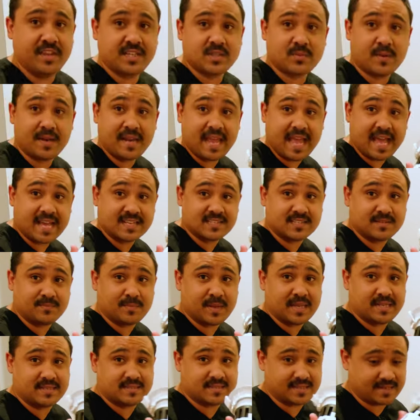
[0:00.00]
This one hasn't
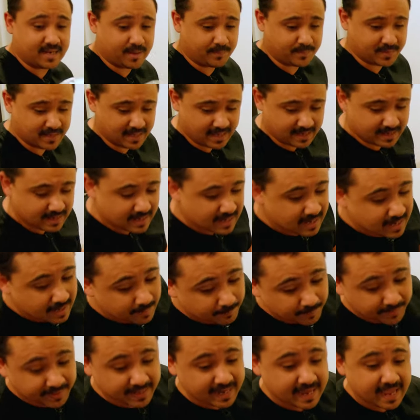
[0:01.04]
been set up yet,
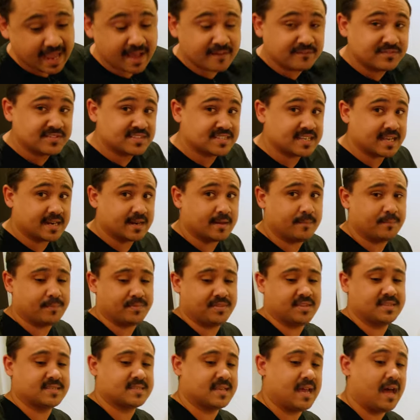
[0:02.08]
but I have set
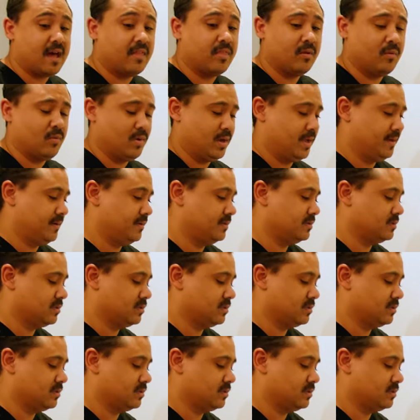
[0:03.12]
up this other one.